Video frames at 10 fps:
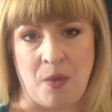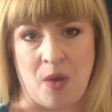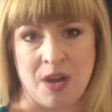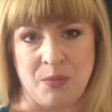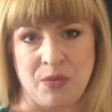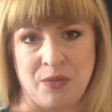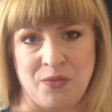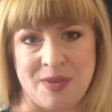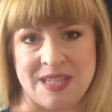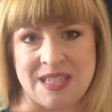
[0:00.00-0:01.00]
a waterproof
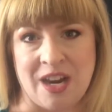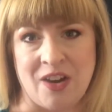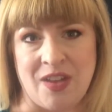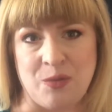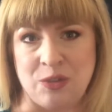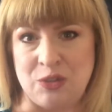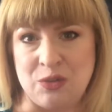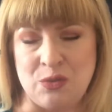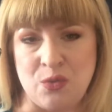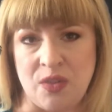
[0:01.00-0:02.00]
mascara that will
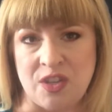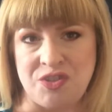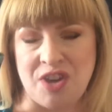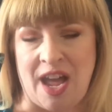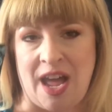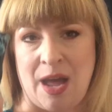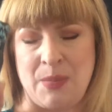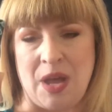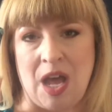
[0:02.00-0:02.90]
do the job